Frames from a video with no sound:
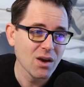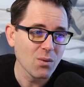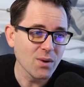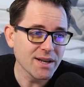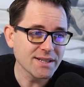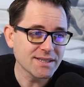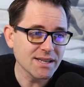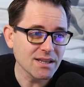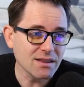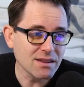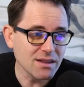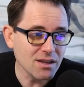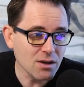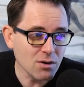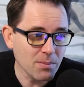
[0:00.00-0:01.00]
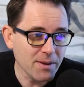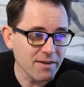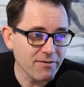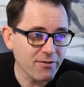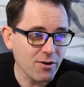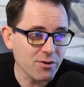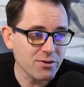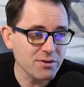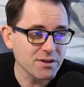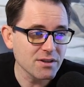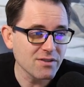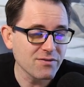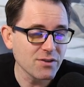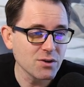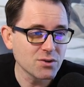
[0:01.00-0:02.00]
We can see a little bit further into
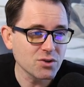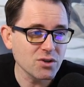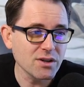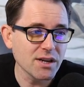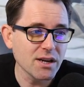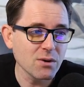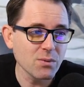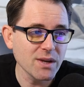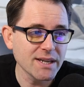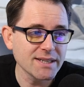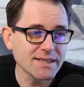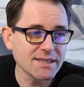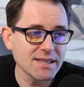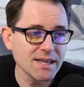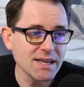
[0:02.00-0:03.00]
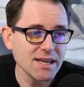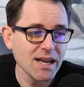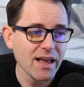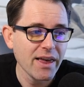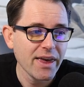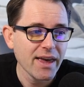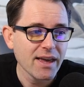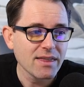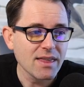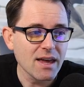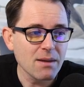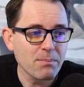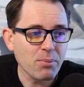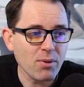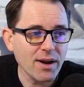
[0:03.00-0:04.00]
the future. And here we can see
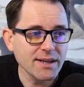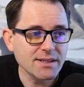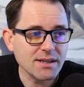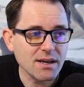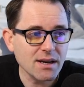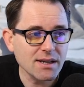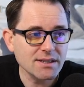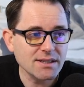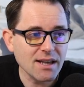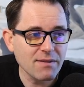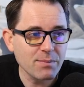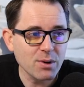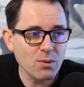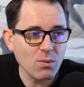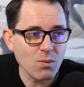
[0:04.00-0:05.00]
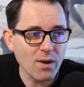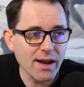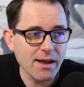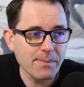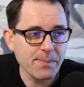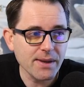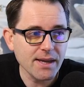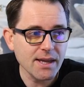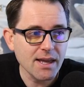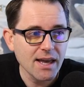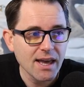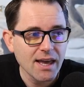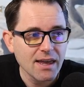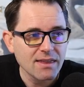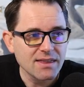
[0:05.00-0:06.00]
that price cuts have been ramping.
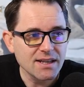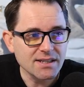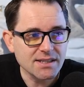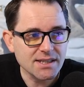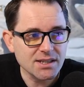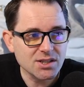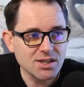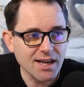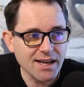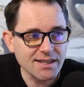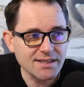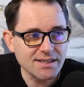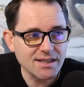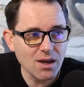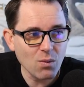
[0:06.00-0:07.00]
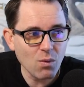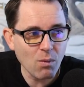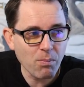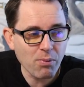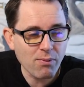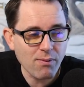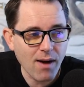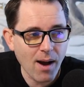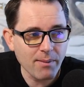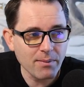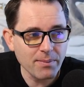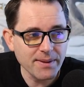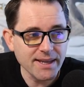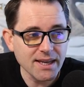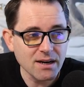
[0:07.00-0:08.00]
This suggests that we'll
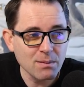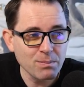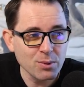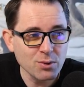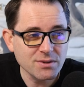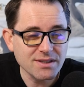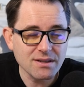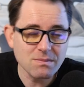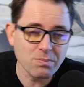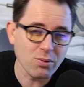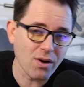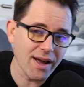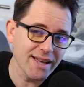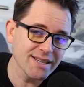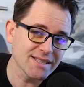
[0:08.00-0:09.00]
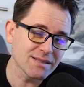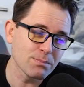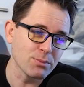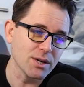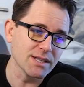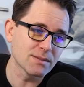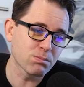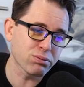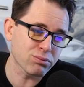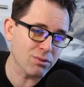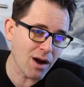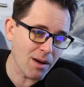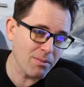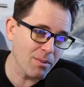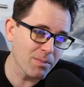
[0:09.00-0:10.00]
probably get a boost in price, but it's
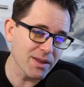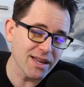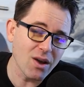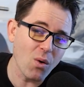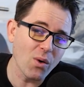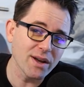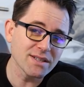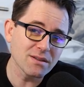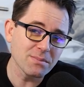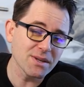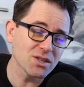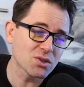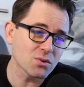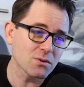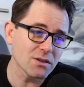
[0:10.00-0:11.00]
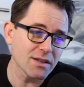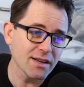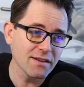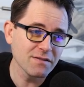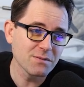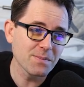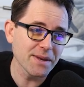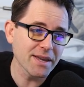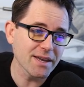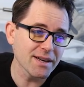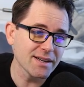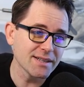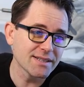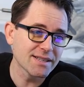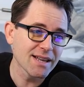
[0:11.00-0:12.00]
probably going to be short-lived
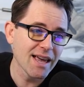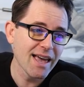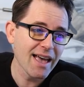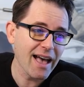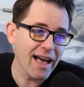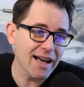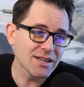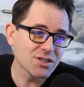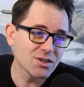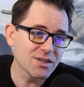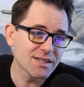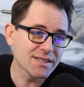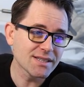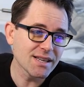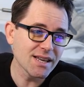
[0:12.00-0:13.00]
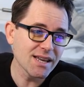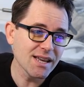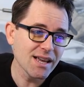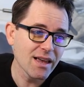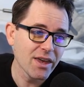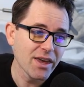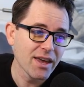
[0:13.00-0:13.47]
because, as you can see,